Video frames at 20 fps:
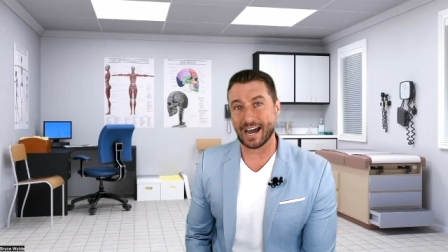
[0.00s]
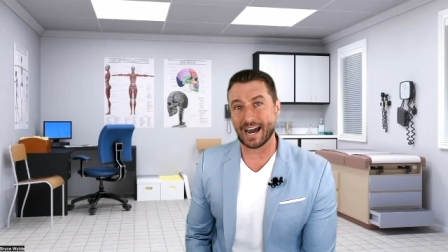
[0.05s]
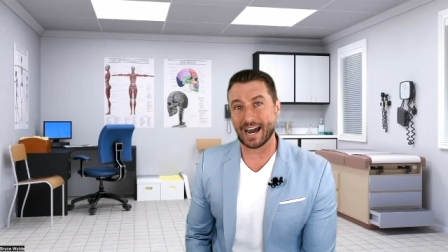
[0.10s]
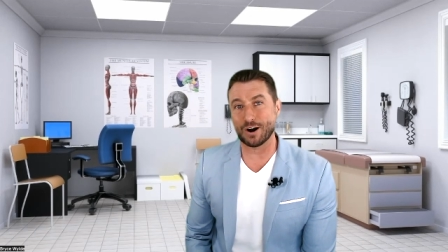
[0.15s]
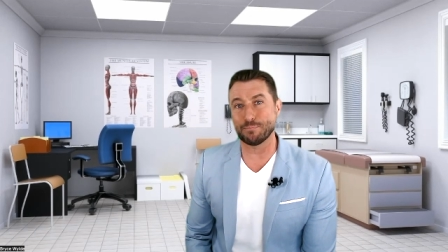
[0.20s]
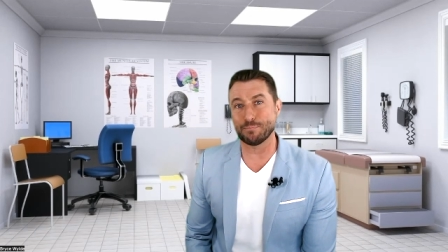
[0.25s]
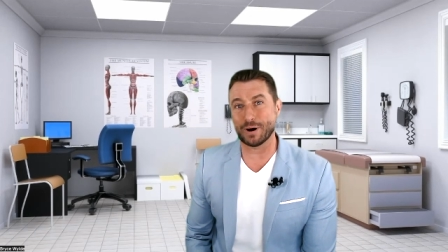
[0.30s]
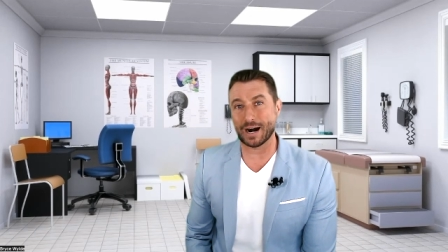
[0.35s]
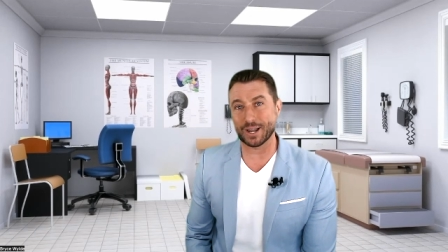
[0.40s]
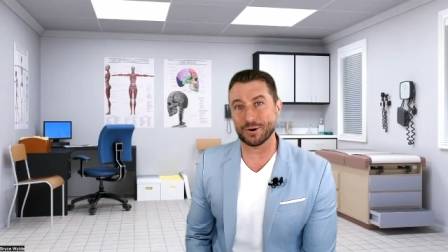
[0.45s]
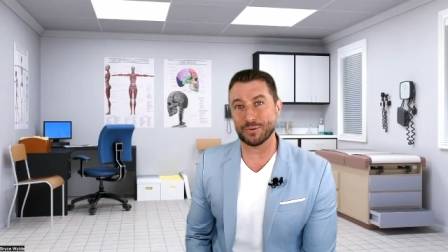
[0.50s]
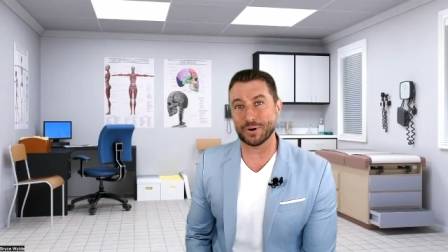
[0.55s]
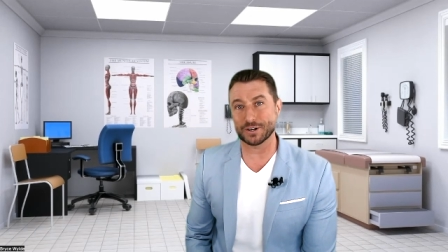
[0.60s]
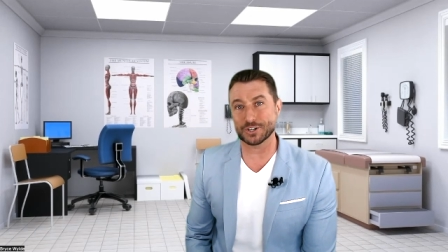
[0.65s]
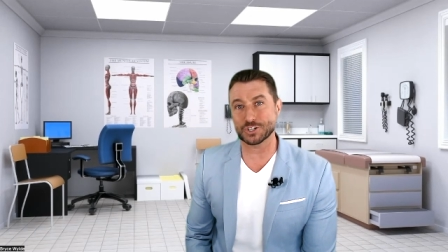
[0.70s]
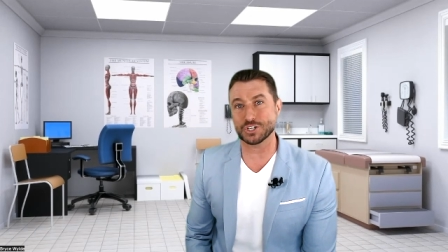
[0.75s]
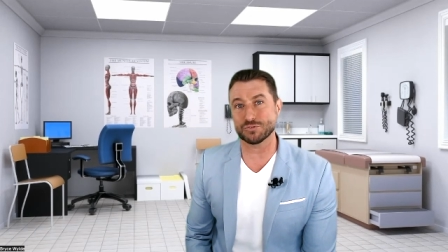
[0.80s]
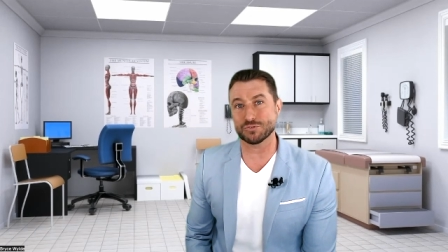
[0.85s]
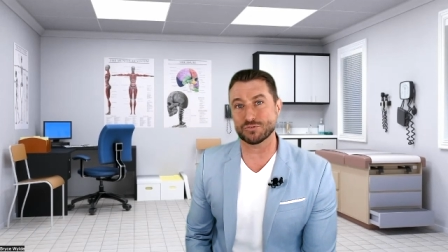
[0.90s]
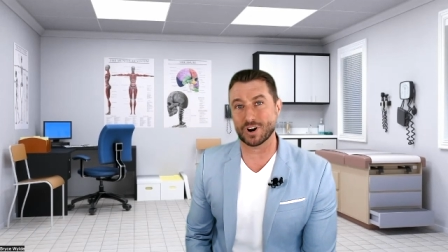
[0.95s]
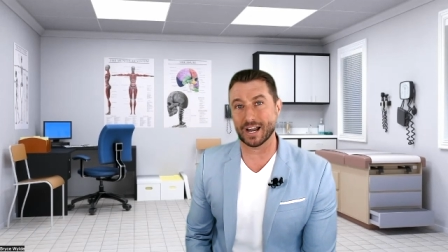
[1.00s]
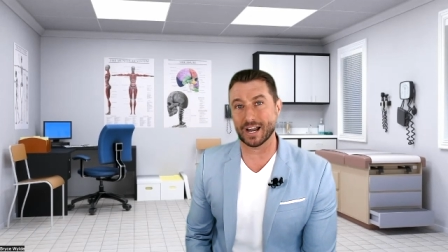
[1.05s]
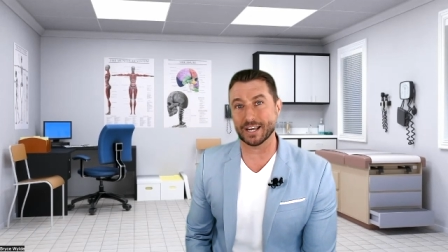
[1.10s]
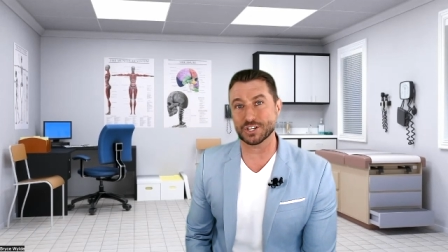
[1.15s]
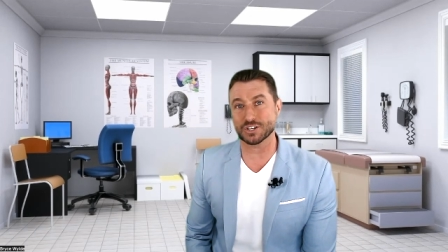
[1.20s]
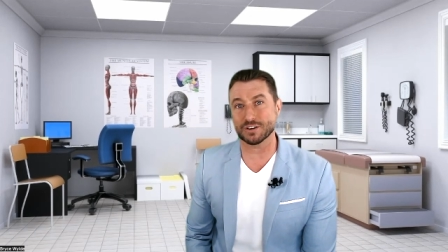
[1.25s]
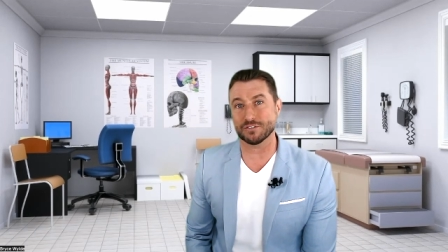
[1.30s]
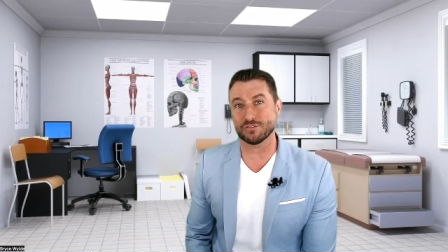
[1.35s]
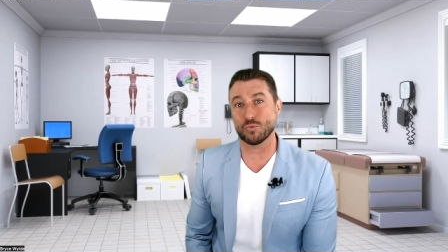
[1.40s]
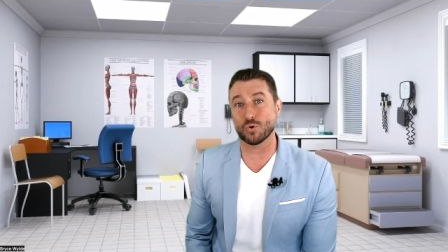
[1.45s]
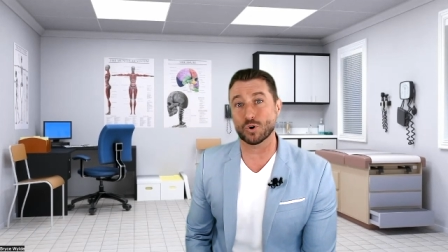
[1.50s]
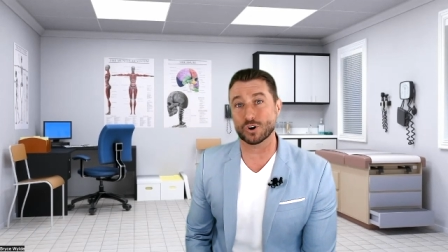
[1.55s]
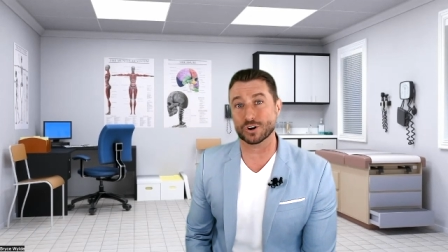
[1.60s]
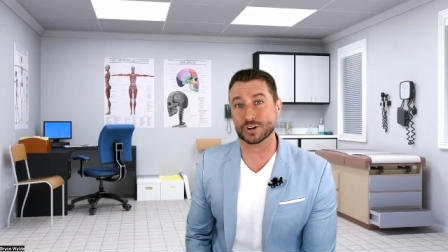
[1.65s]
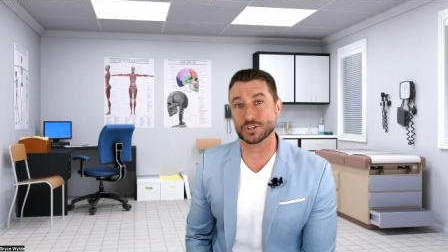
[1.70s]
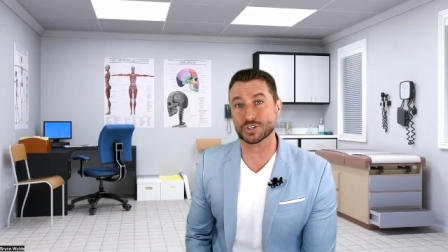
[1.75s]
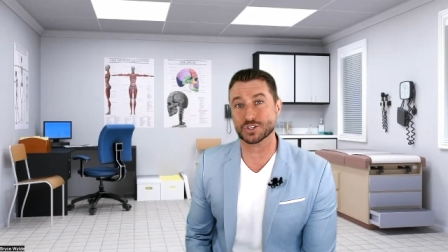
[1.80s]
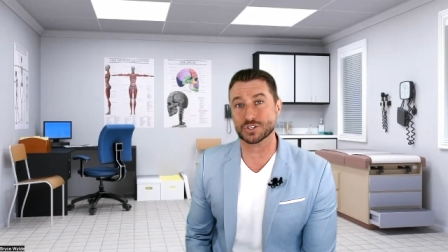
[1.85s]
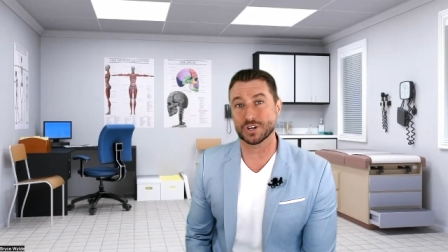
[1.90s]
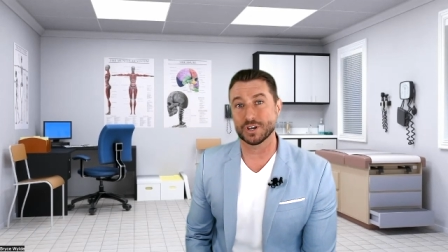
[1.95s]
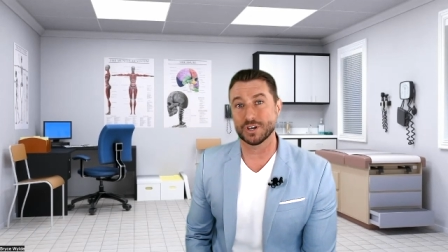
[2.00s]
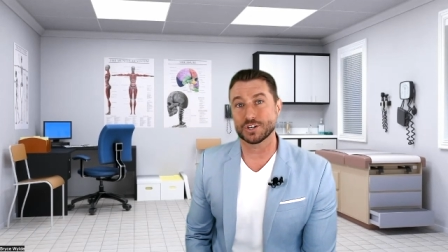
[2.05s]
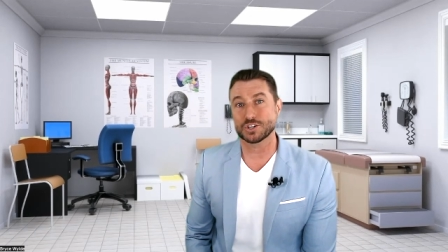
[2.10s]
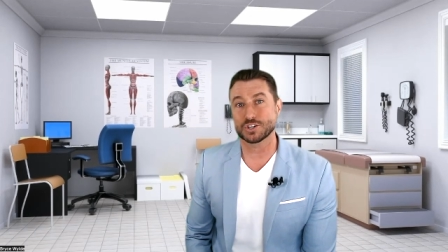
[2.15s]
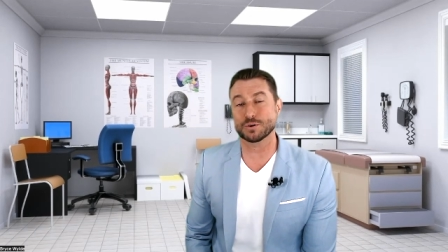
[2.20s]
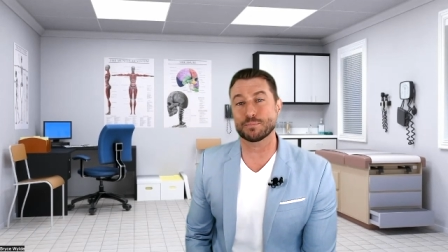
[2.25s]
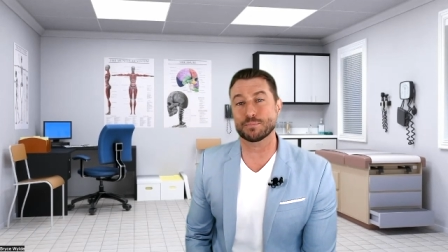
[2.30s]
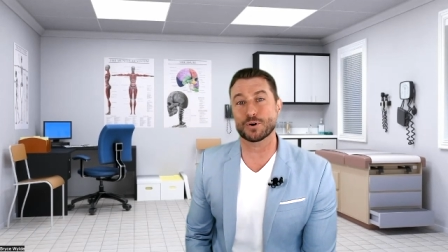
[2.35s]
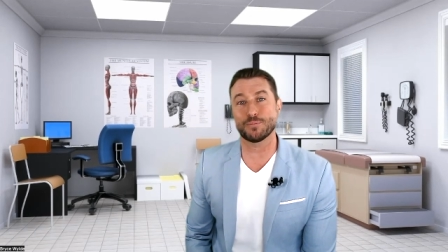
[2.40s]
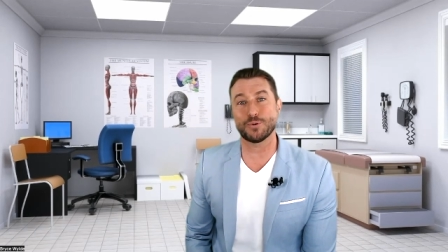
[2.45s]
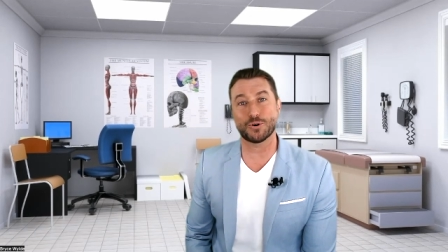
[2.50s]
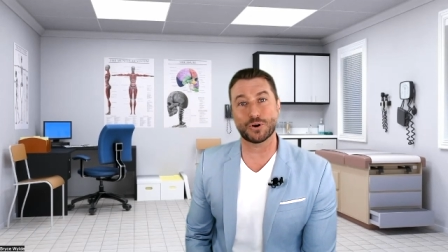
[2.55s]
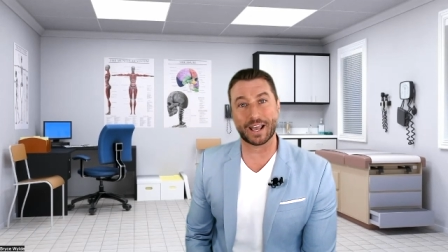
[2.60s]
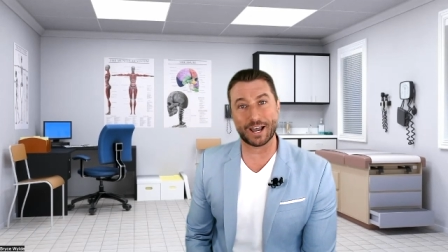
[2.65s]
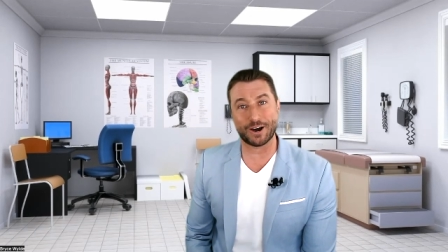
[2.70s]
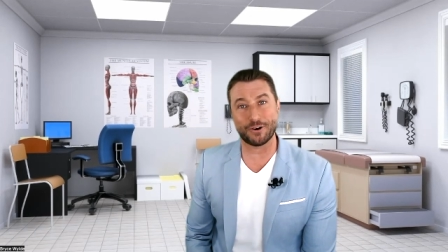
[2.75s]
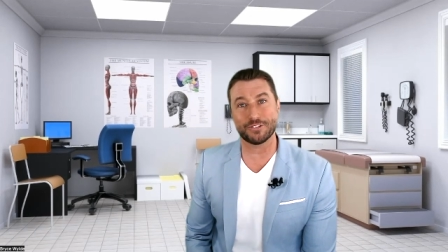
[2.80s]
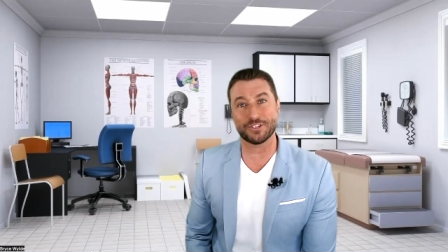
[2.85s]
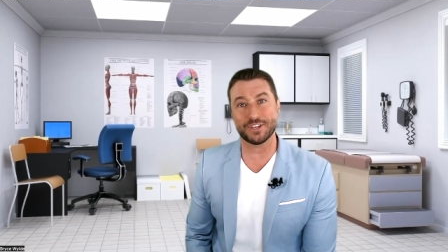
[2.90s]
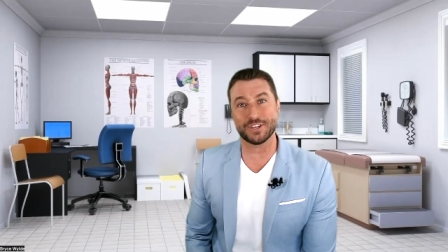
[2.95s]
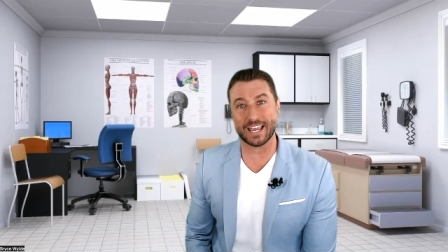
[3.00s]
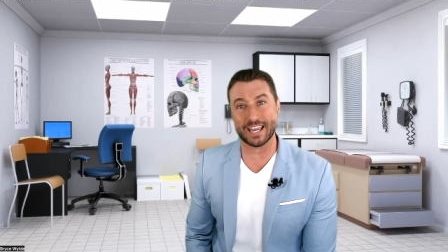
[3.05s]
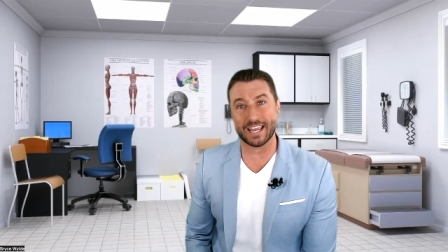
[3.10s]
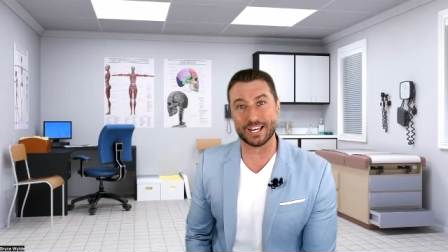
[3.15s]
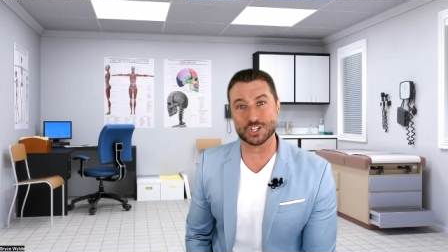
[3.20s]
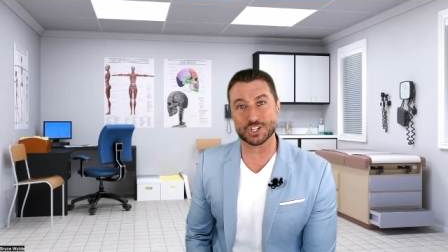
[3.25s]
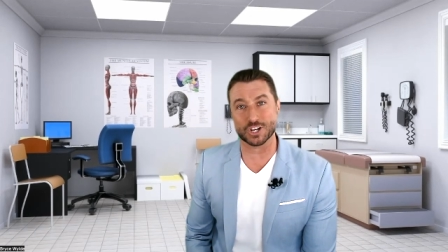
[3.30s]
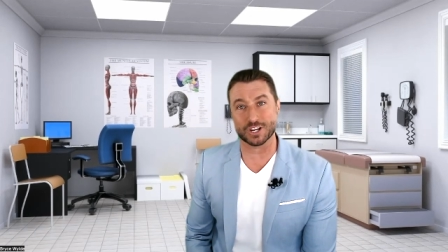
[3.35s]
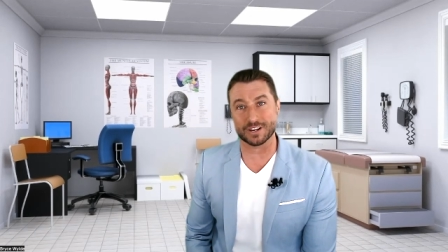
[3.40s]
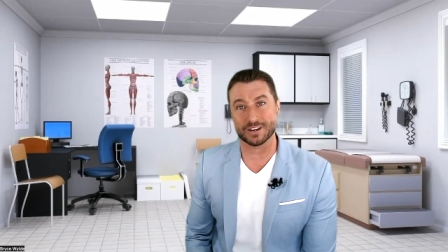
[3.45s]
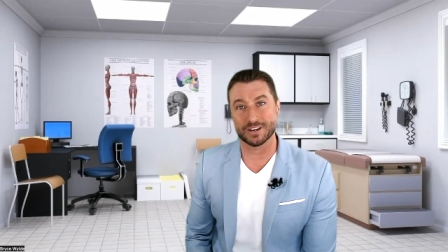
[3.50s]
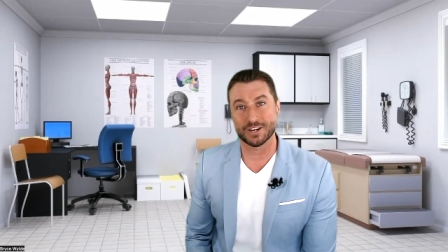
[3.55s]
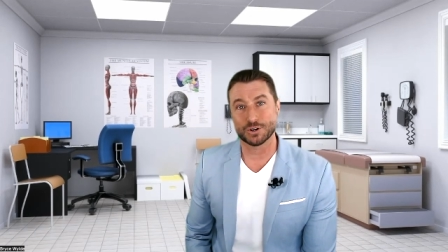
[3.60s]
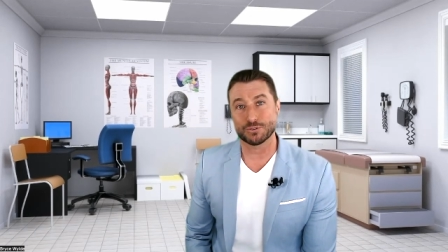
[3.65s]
how bioenergy RiaGev works to promote healthy aging